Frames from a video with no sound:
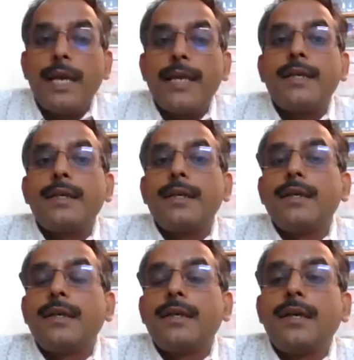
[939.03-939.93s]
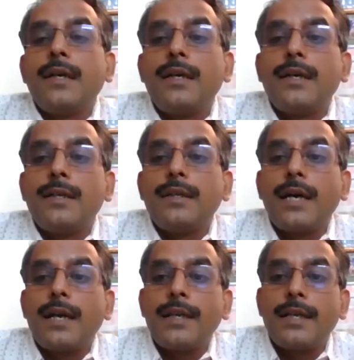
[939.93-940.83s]
Like
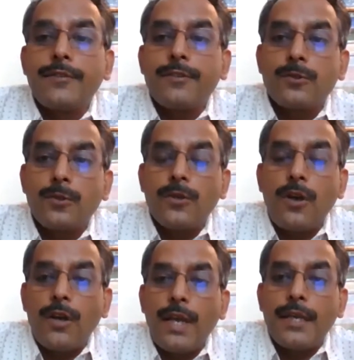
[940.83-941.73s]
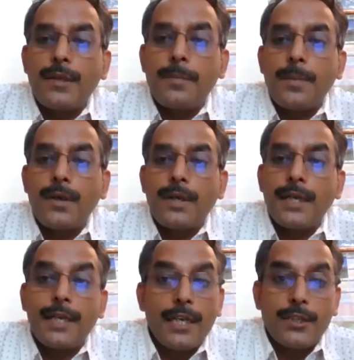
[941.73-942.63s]
earlier, there was no law like
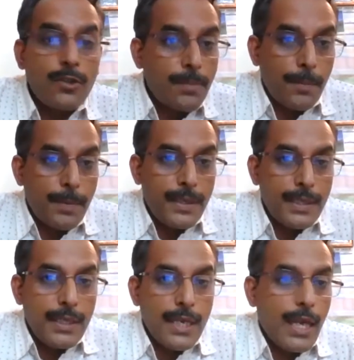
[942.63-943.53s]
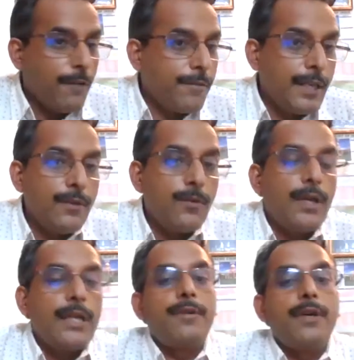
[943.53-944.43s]
intellectual property.
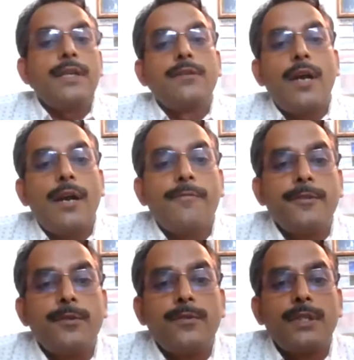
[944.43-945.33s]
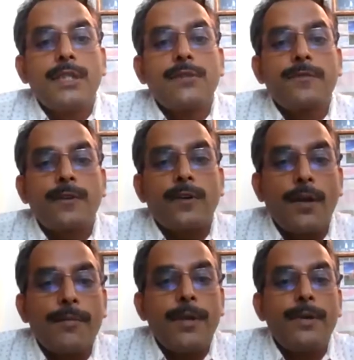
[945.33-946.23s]
Whatever you have, it is for
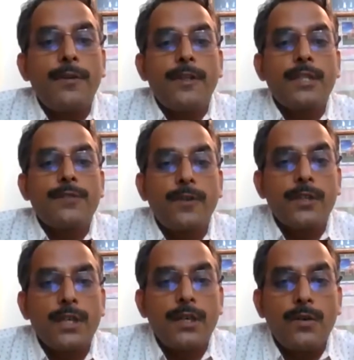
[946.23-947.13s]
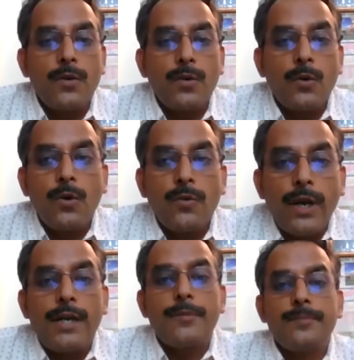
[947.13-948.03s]
everybody. It is for the whole
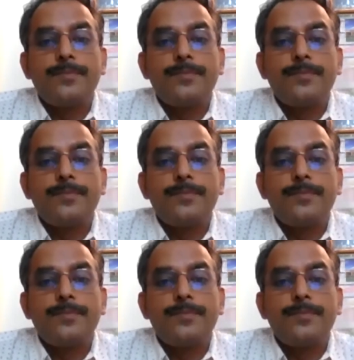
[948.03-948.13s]
world.